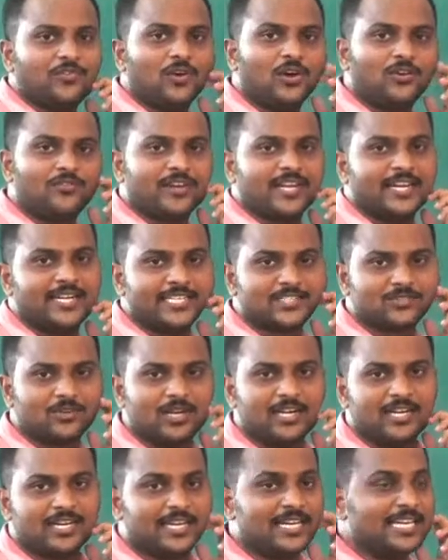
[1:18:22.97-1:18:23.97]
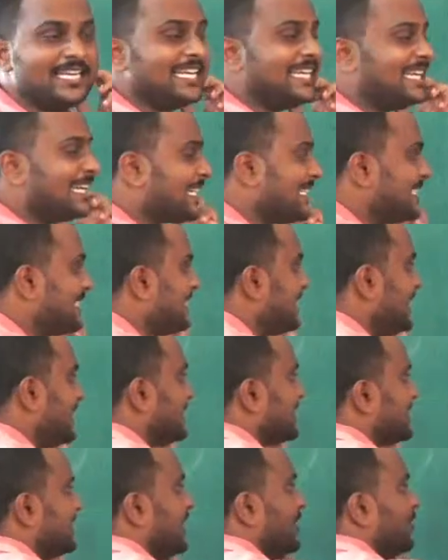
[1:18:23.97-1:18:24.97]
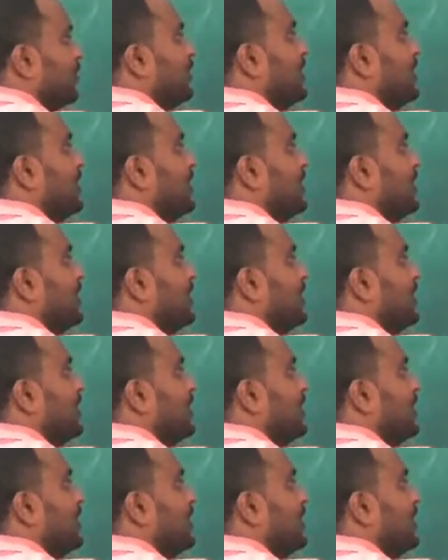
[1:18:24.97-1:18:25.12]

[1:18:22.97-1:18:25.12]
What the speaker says: flow of current is called resistance. The